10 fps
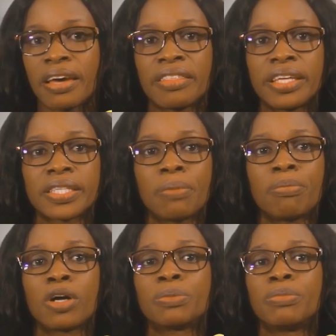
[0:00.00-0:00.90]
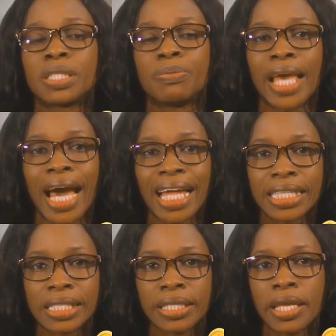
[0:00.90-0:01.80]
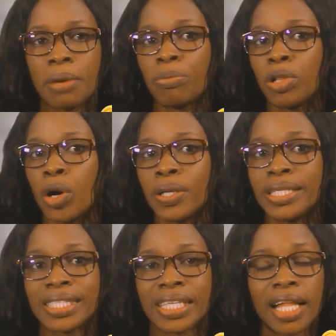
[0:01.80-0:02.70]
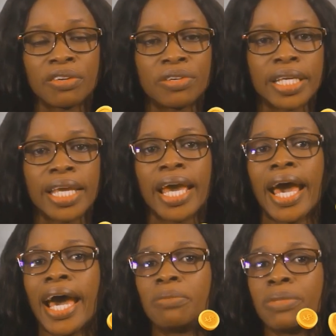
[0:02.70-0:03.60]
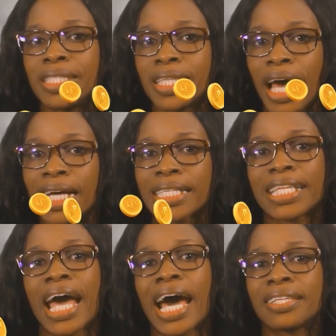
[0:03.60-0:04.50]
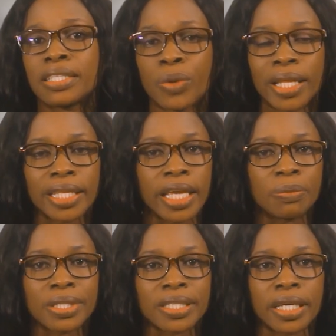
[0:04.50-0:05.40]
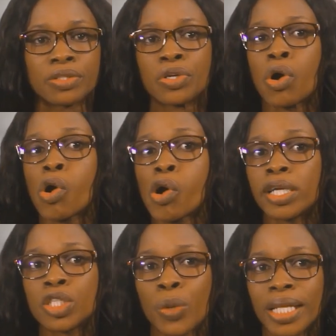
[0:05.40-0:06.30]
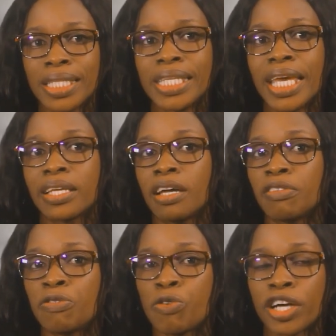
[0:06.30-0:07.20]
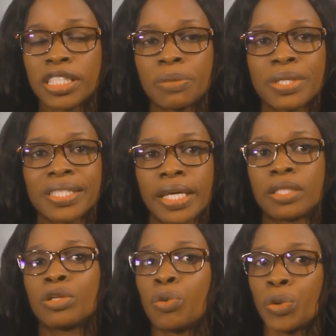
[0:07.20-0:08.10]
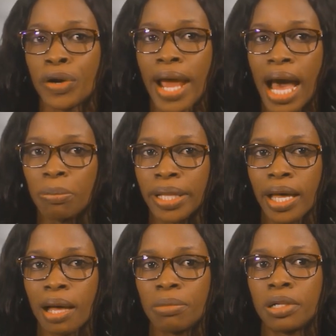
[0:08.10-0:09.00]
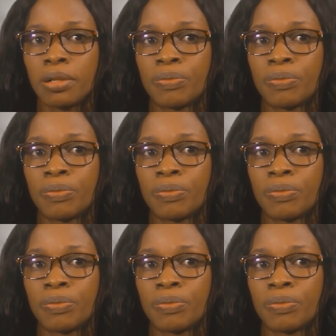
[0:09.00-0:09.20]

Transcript: this amount must be added to the employee's salary and be taxed at 28% or 28 and 40% where applicable.